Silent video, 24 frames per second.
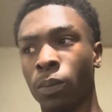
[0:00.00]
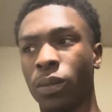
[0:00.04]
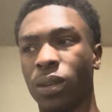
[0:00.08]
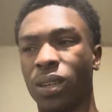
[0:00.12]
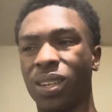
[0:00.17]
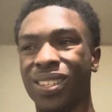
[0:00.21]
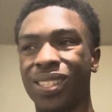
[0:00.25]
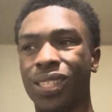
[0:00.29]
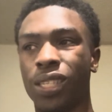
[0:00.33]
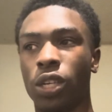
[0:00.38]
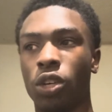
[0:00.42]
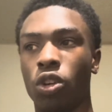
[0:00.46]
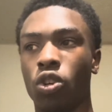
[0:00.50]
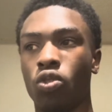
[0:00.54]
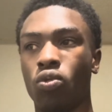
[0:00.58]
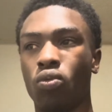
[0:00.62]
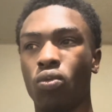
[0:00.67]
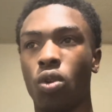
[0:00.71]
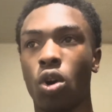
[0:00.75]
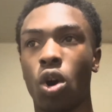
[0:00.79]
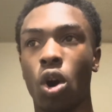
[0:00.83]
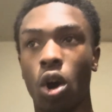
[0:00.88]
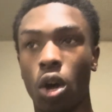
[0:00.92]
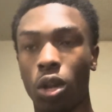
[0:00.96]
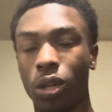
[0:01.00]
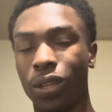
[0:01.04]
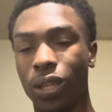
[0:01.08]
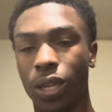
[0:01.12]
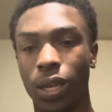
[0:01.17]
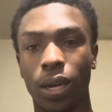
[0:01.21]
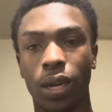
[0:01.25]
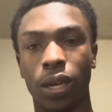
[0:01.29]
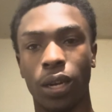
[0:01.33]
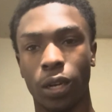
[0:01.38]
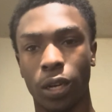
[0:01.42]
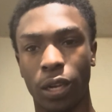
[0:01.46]
until all of the
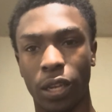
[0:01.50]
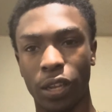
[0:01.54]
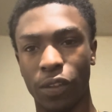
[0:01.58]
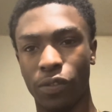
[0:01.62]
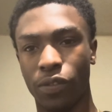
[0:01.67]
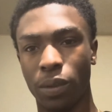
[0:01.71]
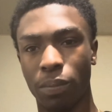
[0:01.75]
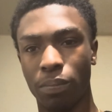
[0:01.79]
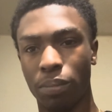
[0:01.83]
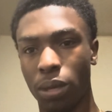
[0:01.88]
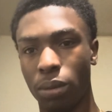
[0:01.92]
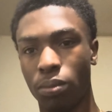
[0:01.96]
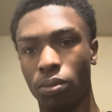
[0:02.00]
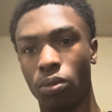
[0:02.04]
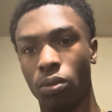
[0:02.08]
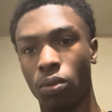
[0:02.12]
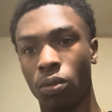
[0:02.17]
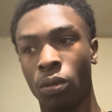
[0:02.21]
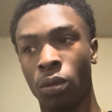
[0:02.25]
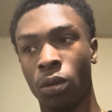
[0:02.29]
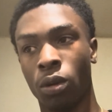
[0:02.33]
other gifted people